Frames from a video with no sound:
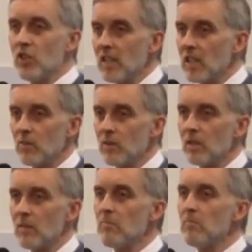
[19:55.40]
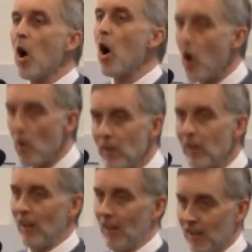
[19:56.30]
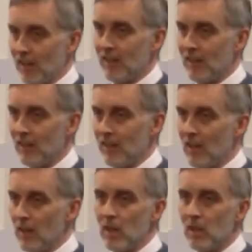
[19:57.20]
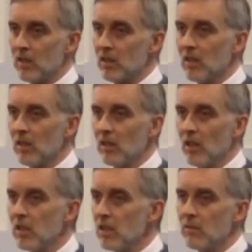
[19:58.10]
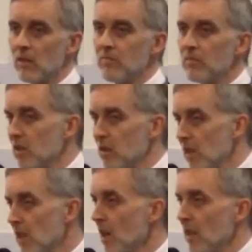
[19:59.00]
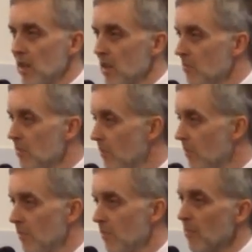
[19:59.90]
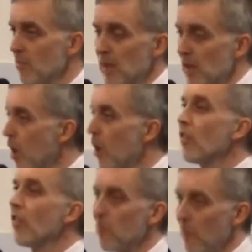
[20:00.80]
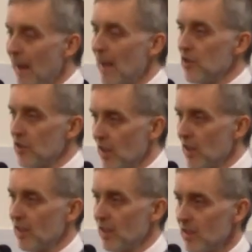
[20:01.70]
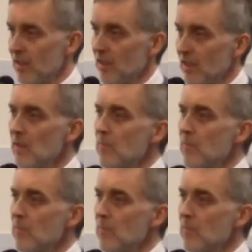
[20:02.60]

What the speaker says: Jesus was popular amongst those who are just regarded as beyond the pale sinners,